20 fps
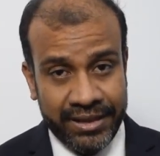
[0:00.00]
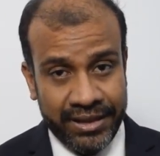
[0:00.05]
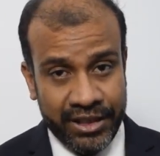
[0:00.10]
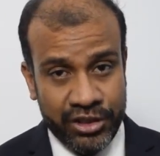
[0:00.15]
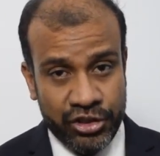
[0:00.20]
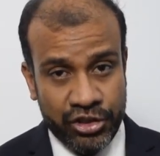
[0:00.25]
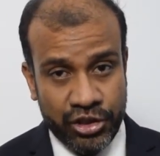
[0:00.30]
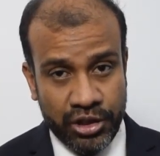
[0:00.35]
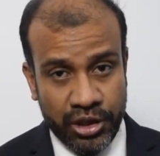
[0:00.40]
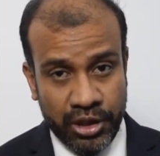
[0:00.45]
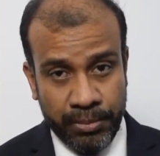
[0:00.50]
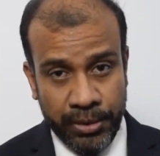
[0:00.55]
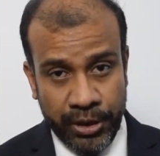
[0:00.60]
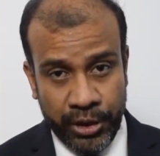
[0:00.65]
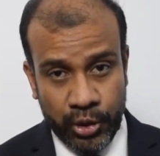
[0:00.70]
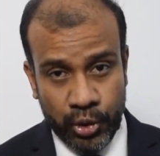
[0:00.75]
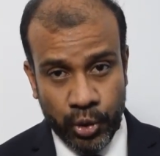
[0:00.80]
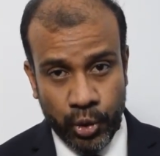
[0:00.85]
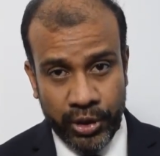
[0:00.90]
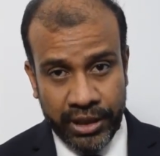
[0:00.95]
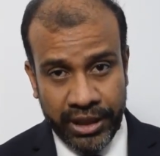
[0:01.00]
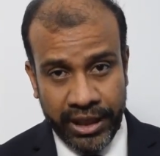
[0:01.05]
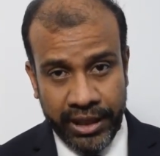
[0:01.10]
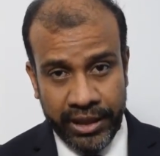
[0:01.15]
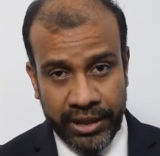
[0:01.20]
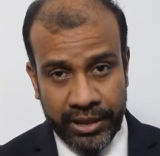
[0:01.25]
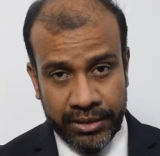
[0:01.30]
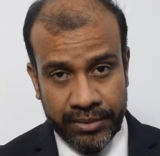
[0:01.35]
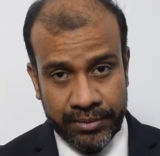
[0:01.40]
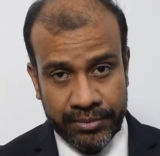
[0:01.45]
it should not be too
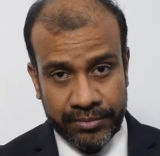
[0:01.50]
tight,